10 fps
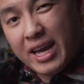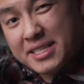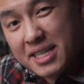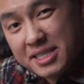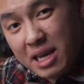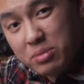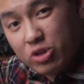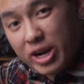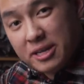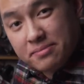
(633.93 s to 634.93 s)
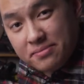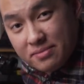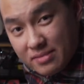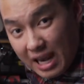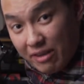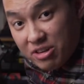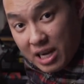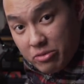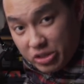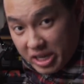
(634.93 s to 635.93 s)
it sits up straight every
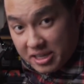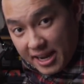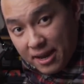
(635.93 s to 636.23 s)
time you set it